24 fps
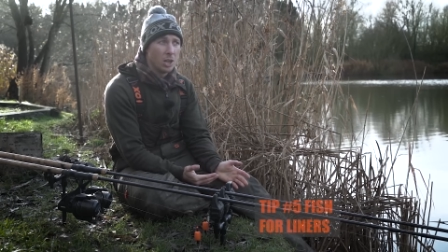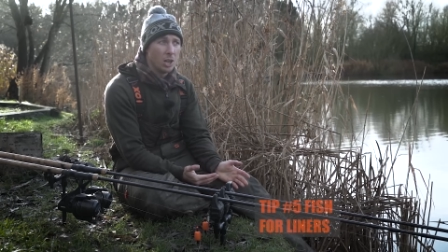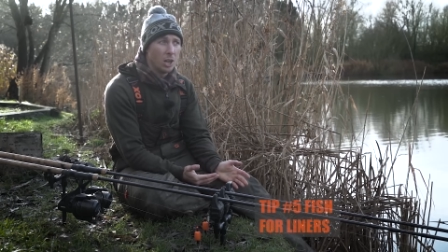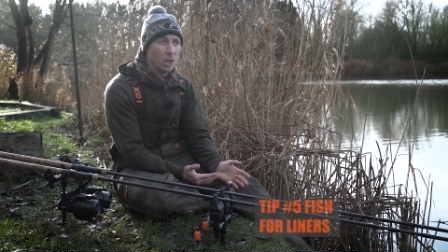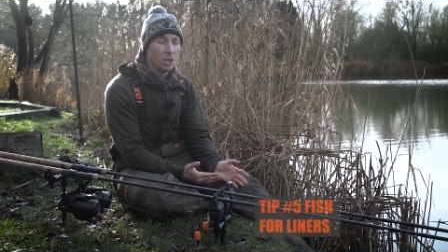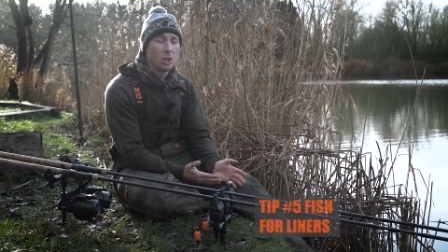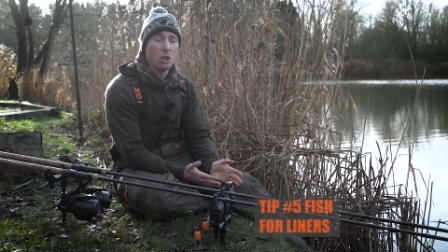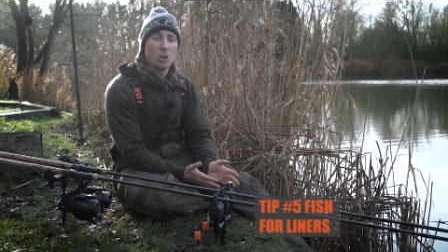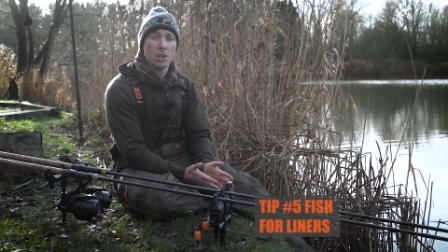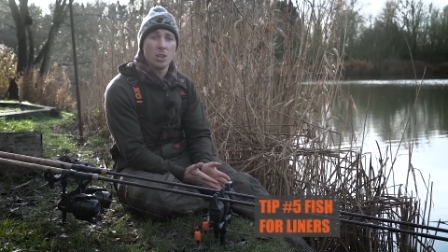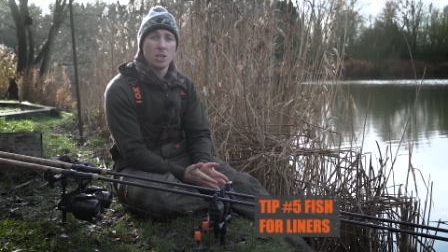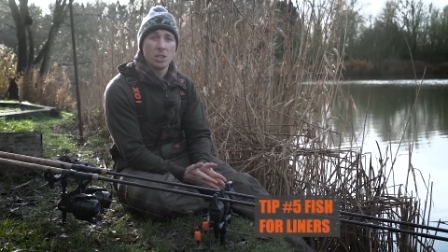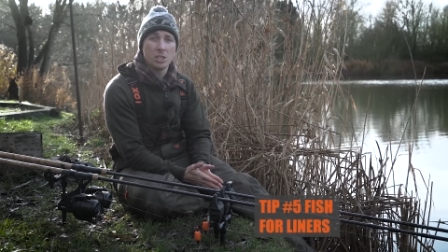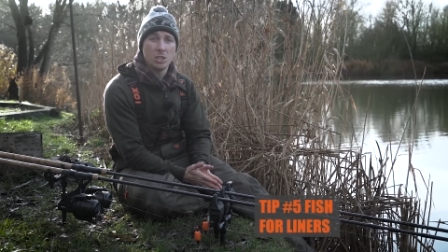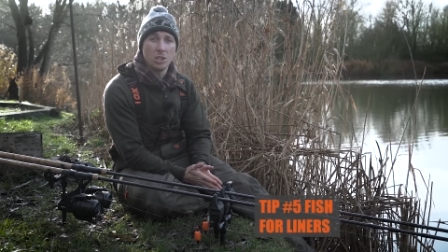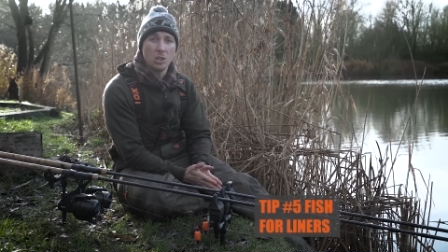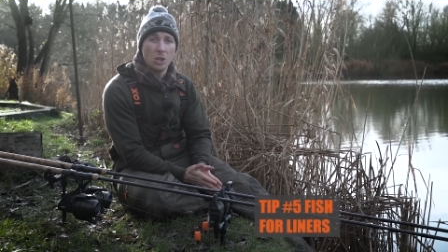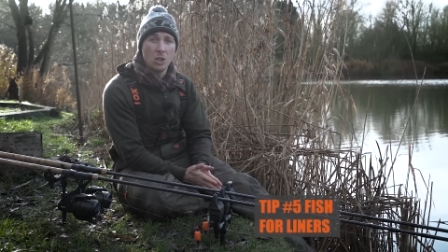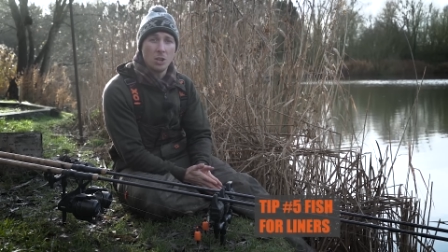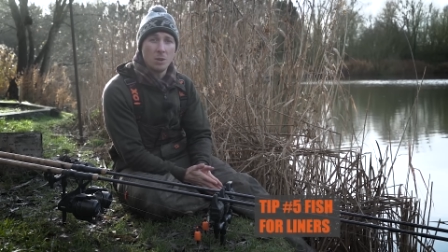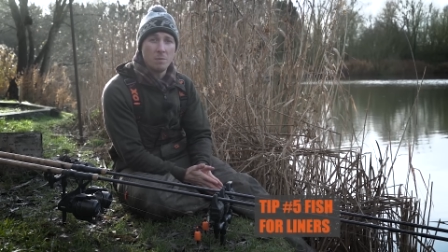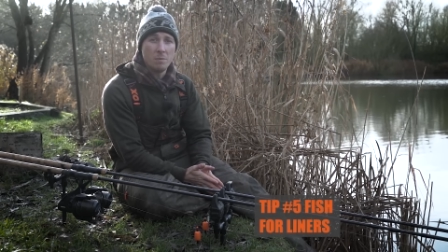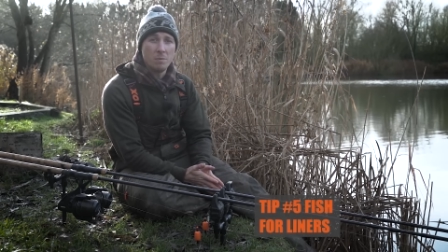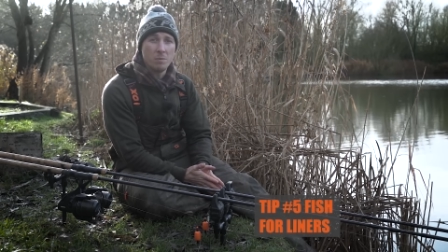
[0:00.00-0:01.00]
a lot of the
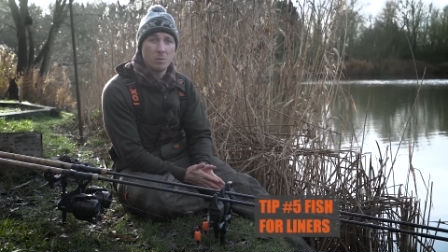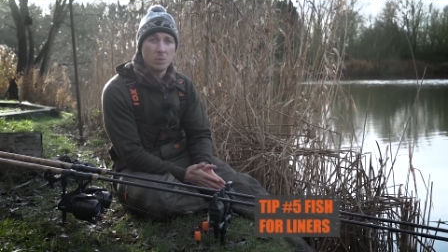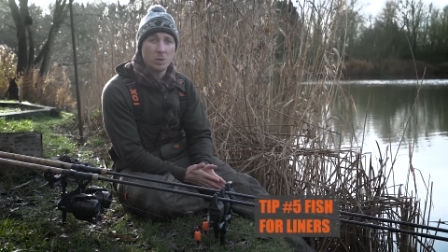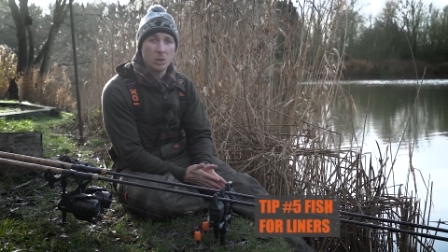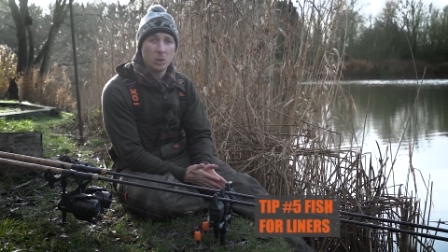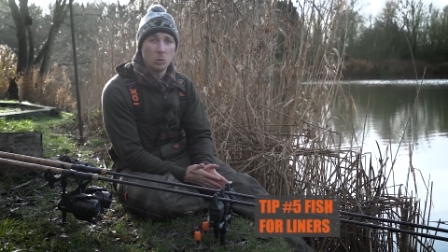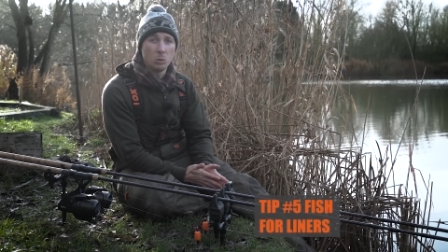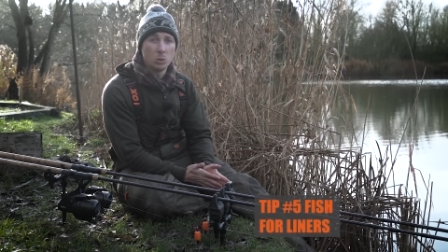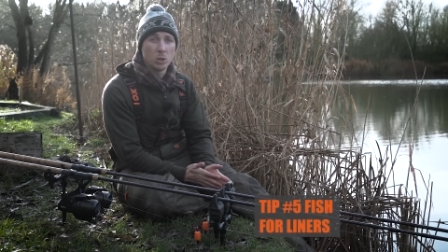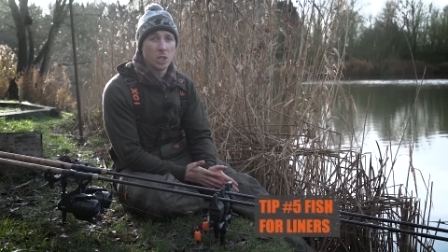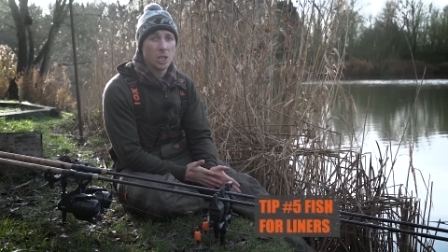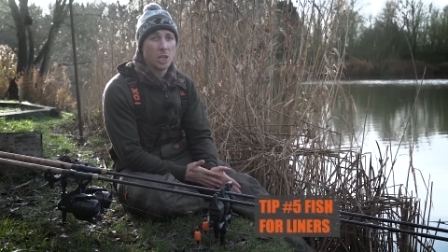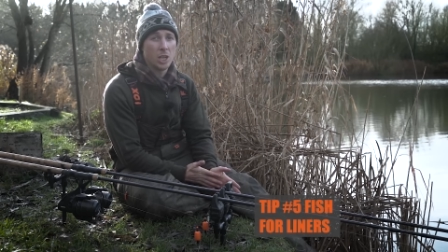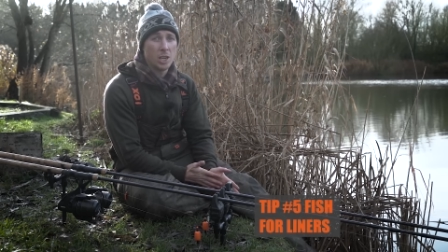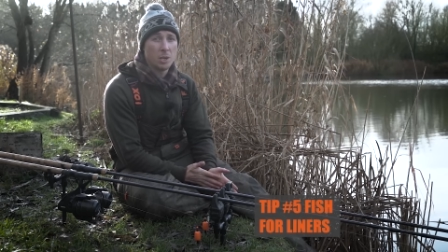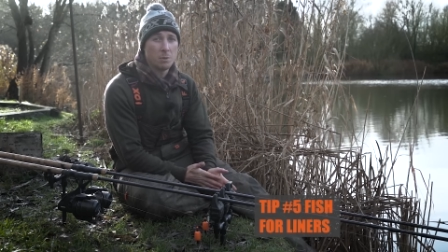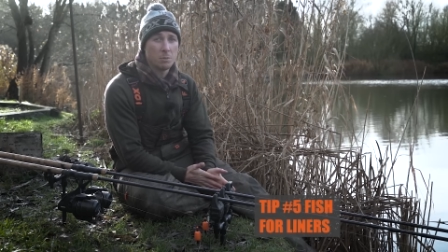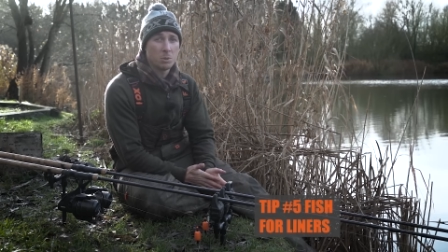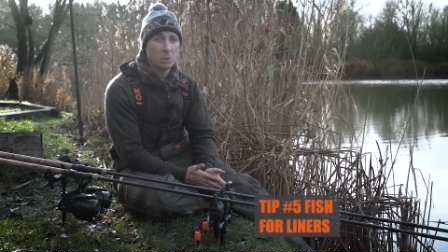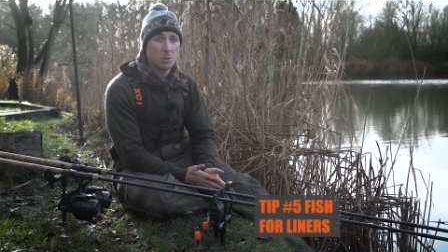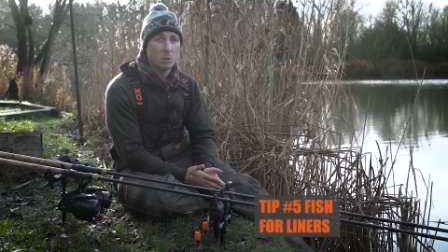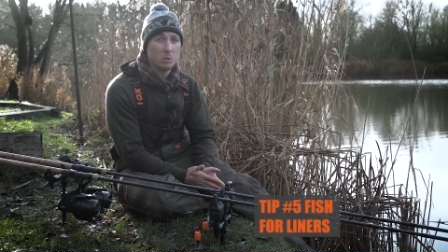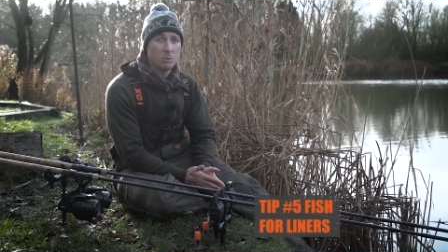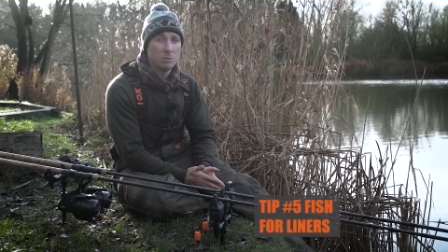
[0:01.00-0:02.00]
time you'll turn
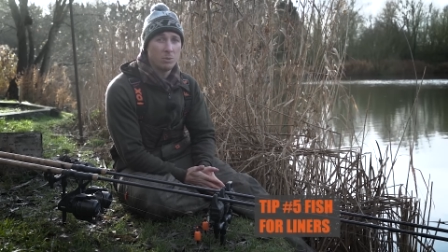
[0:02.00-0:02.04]
up to a